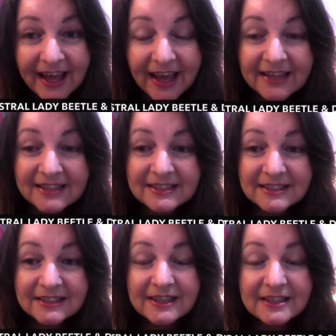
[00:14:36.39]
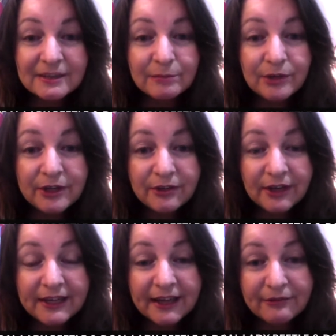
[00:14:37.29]
And there's some really
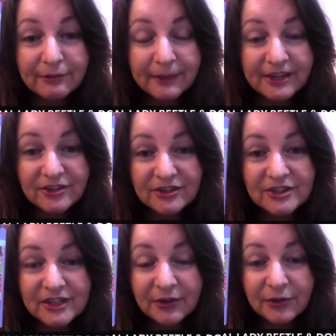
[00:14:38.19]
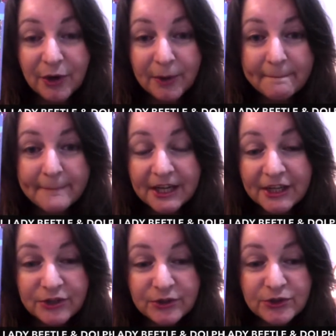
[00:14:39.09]
great affirmations that are on my
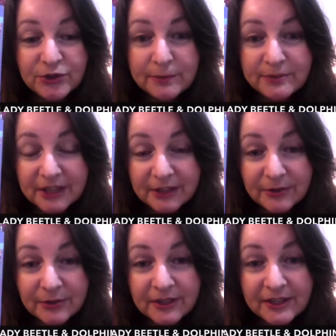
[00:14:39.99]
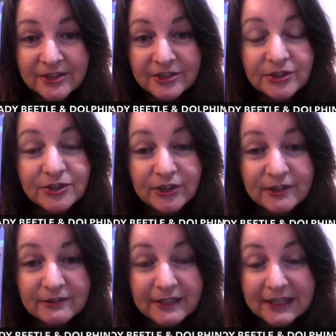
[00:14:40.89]
YouTube channel, so don't
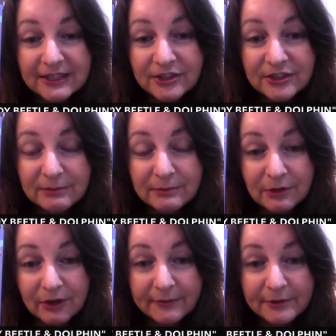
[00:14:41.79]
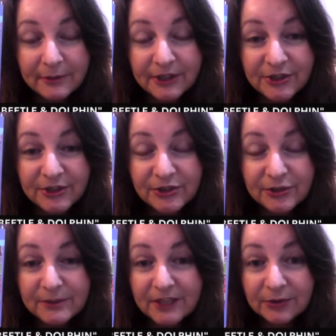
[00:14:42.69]
forget to subscribe to my YouTube
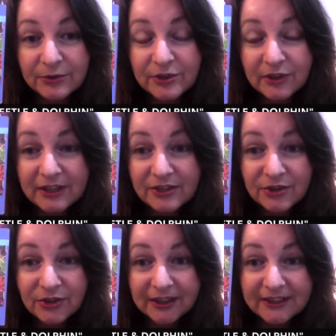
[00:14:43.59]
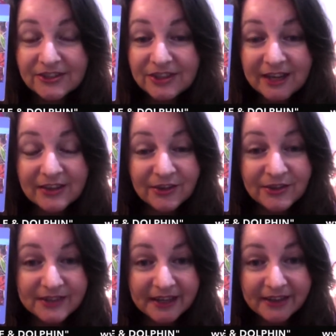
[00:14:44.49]
channel so that you can check
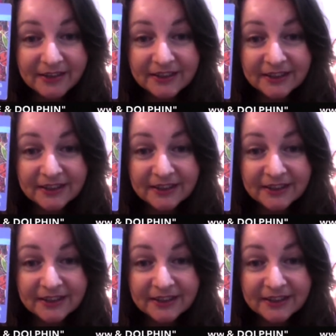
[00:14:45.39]
those out,